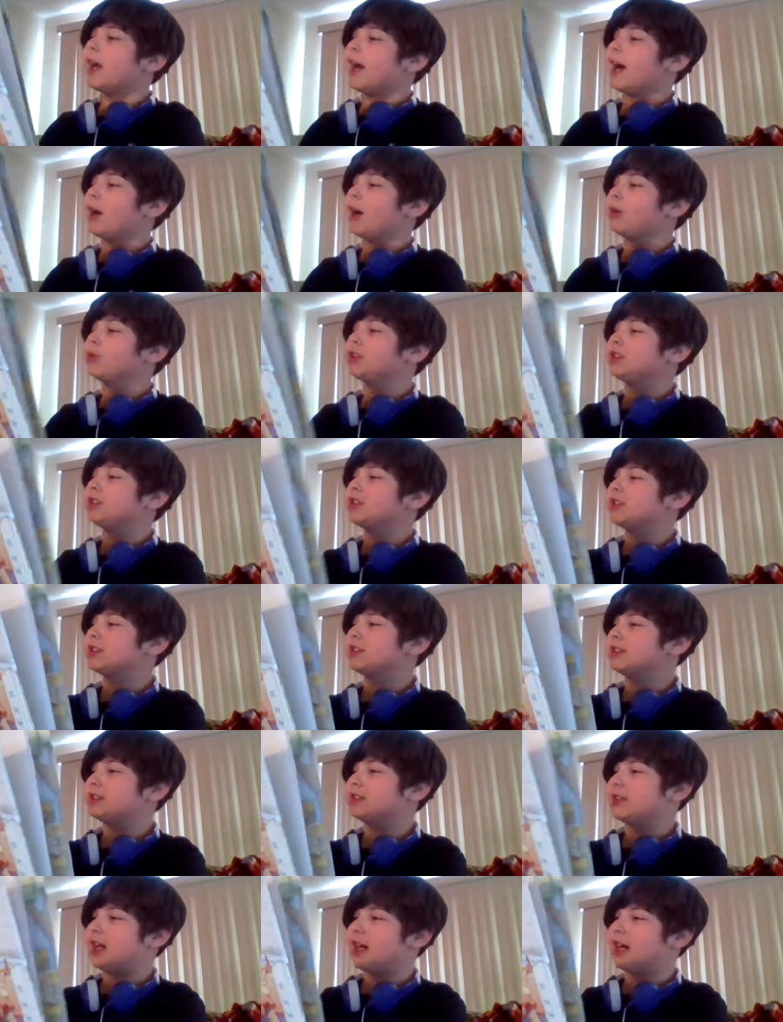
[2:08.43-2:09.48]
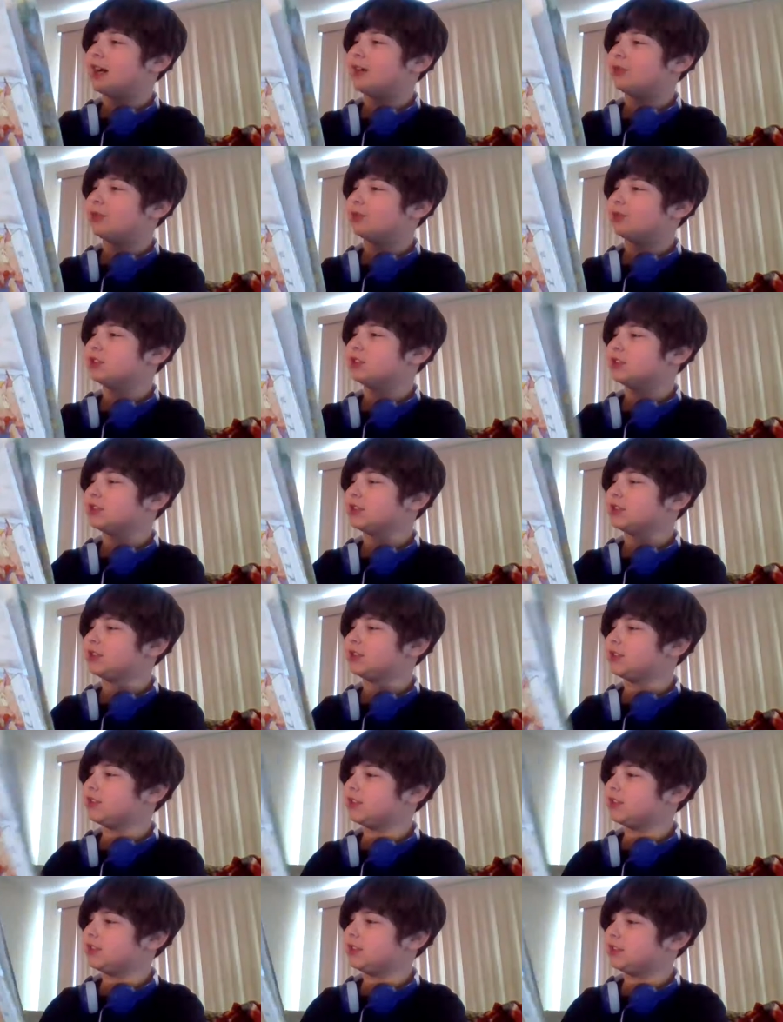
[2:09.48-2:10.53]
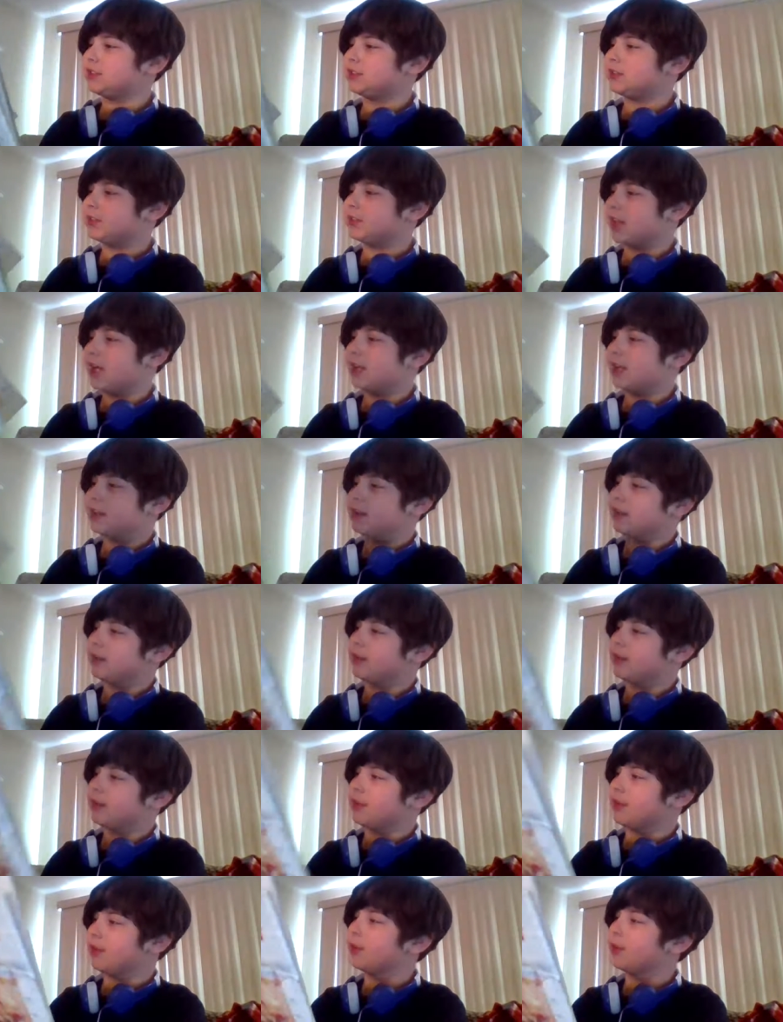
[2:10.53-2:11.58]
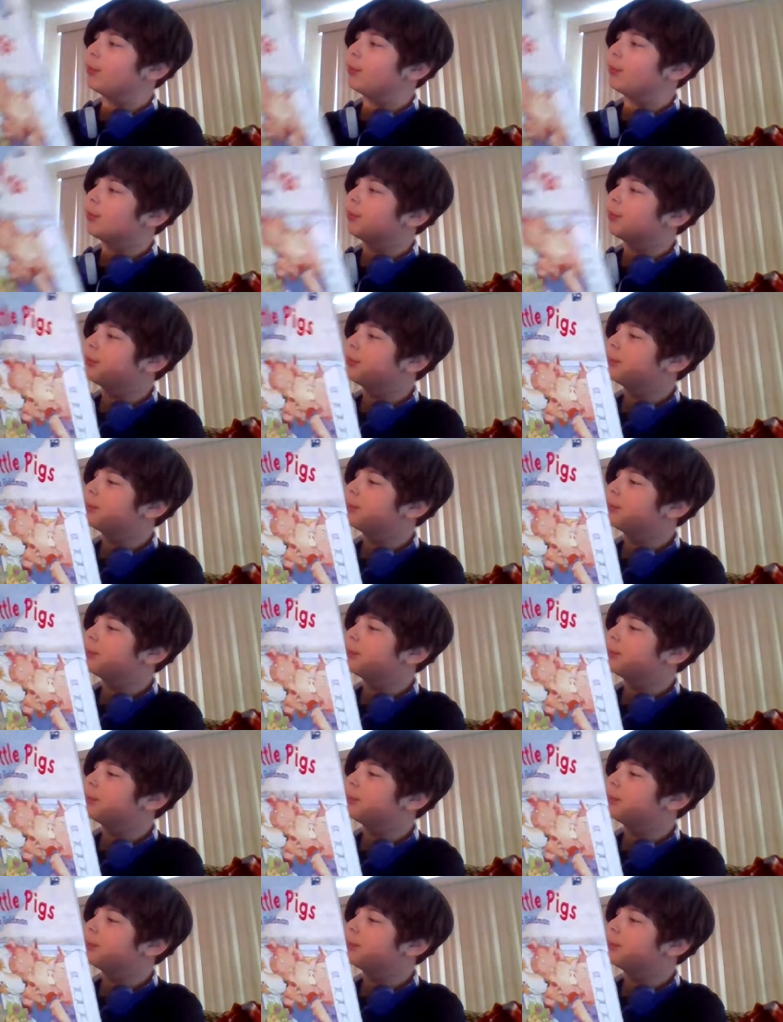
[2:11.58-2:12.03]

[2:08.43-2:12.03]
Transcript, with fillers: House down, said the doe.